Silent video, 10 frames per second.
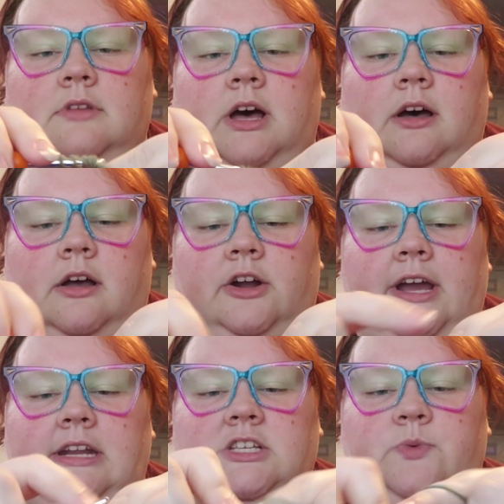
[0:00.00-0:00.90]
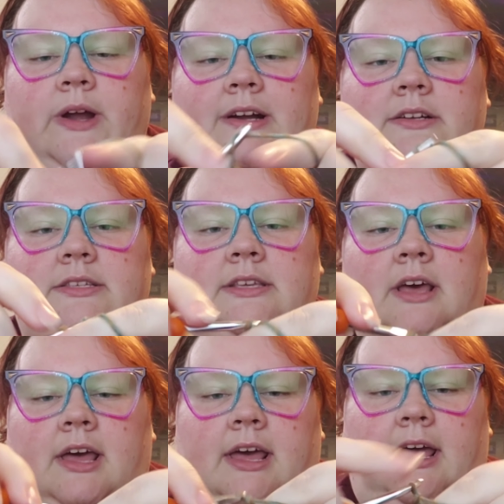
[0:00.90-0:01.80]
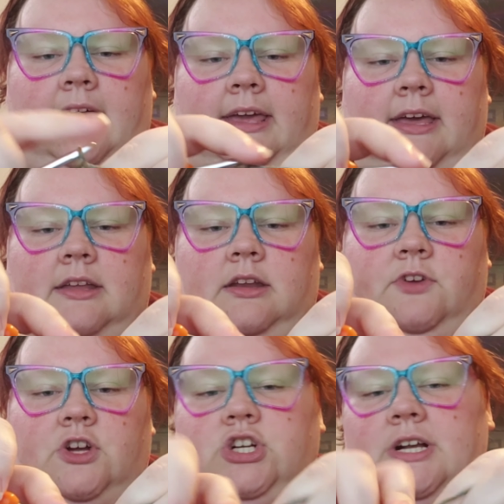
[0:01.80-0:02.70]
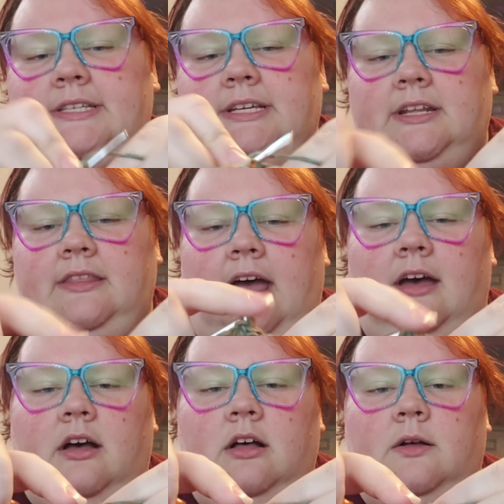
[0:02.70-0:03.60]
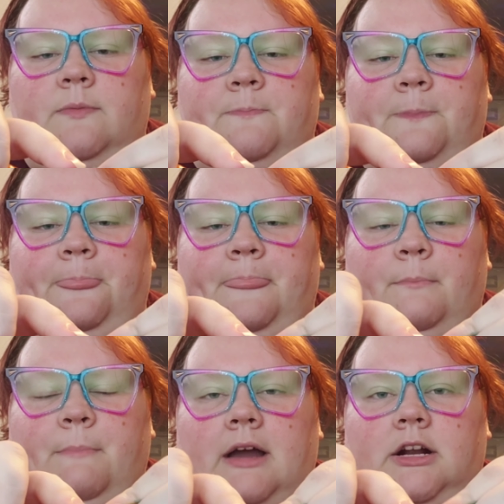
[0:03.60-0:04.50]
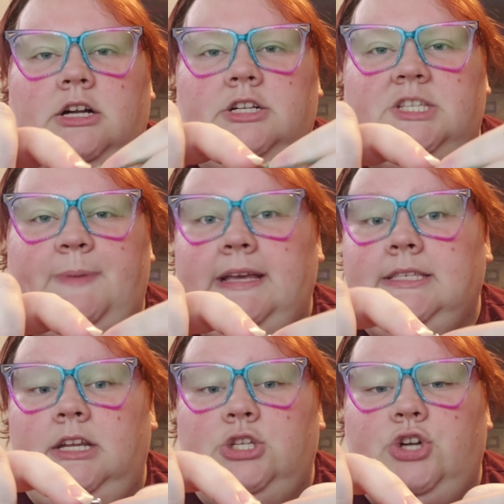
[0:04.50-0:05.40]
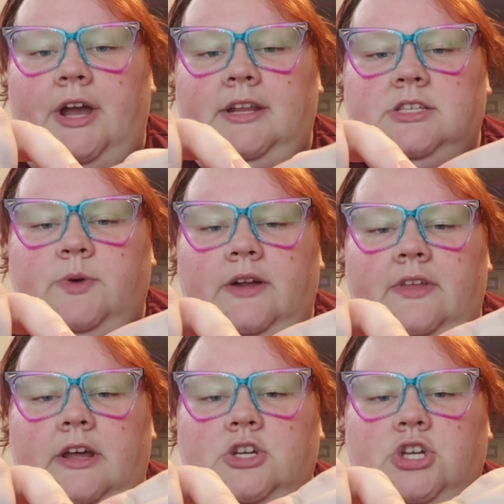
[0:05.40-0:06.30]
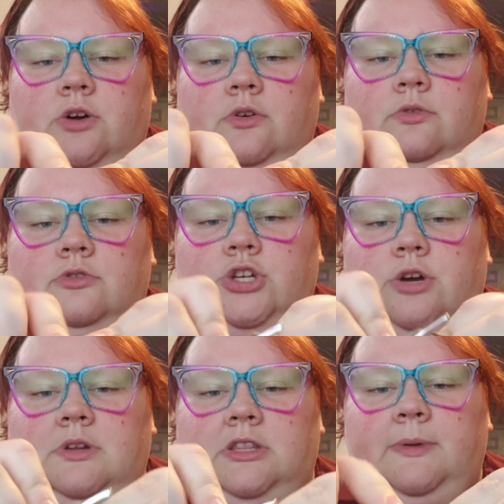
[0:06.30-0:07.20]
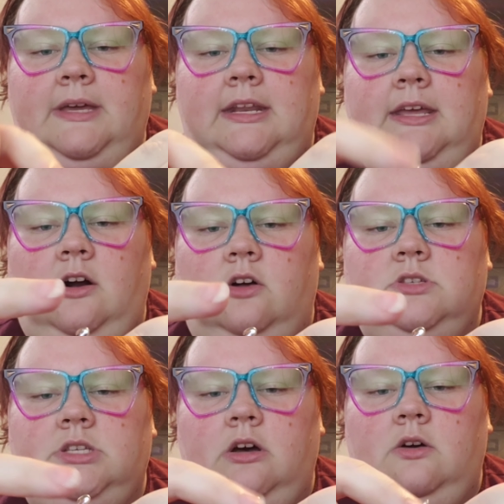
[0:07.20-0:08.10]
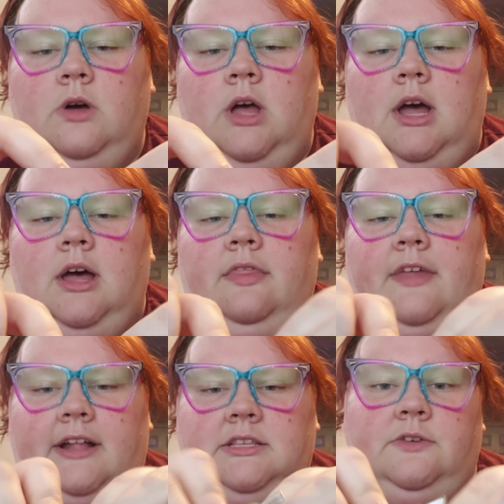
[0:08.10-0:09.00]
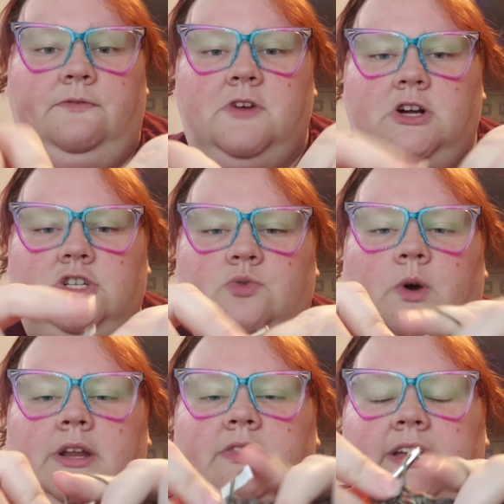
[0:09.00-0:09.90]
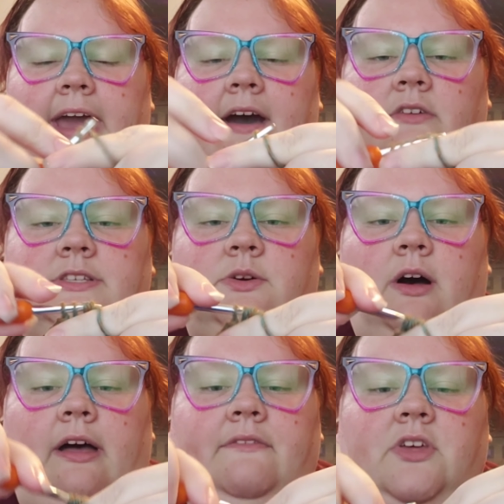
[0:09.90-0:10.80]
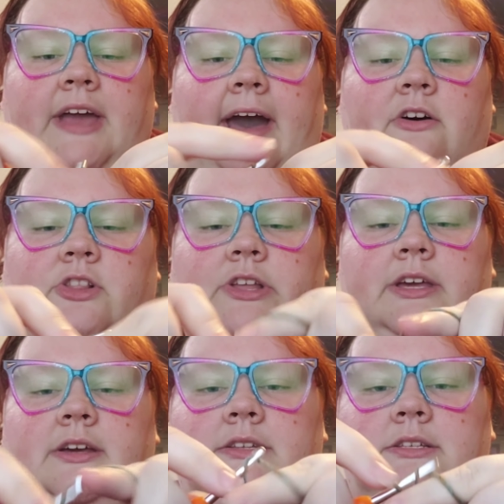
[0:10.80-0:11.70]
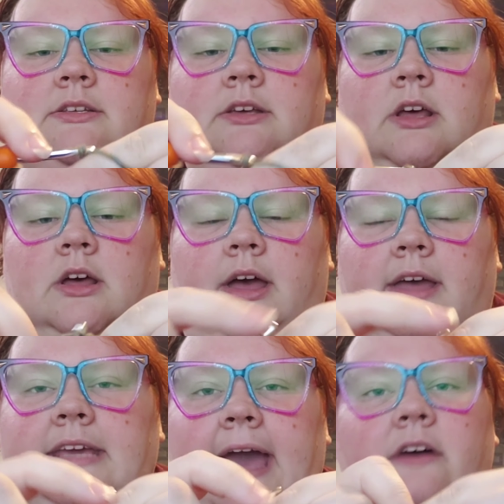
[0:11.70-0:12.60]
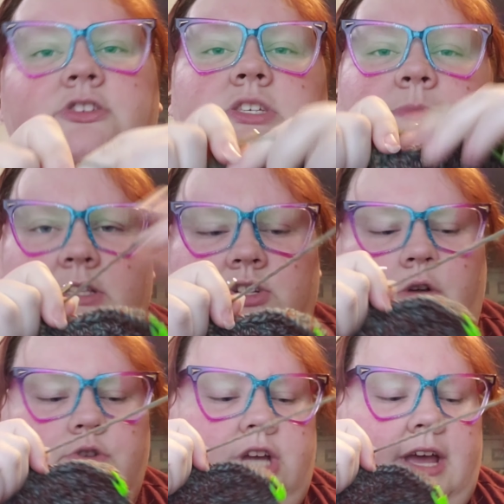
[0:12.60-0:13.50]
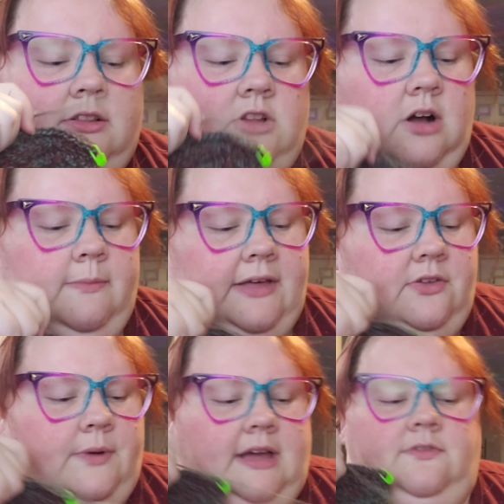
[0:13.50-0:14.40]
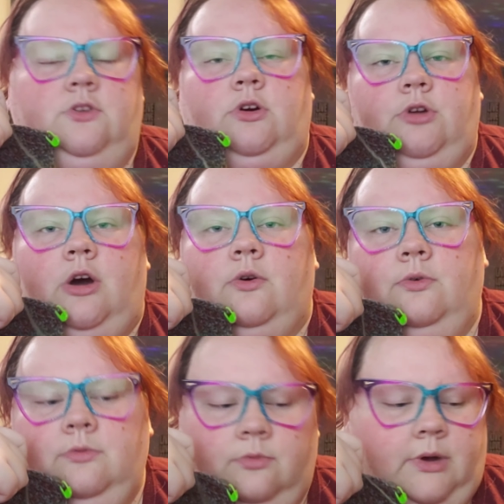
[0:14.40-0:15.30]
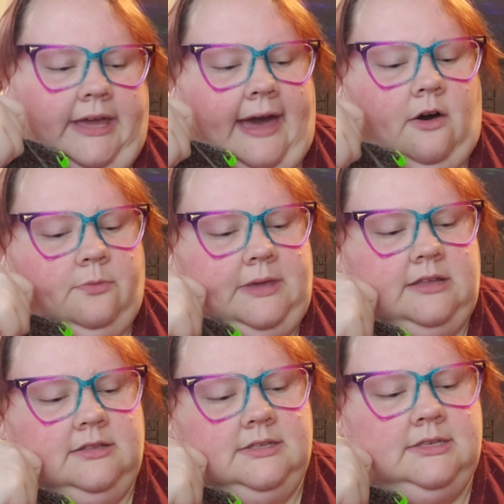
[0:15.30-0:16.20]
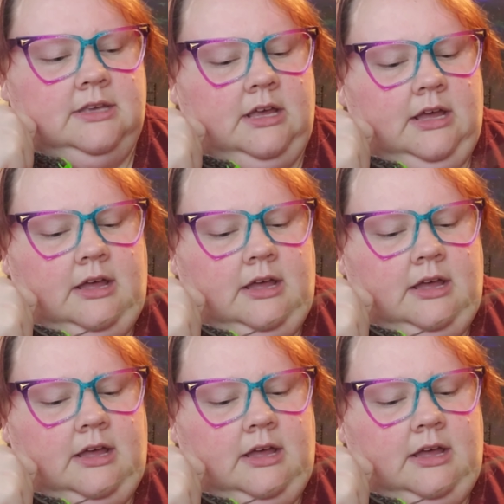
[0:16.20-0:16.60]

granny squares. And if you're interested in that modern spike stitch granny square that I showed at the beginning, also, that's the first one in the cowl. So I'll have the cowl linked. And cowl just means crochet along, by the way, if you don't know what cowl means.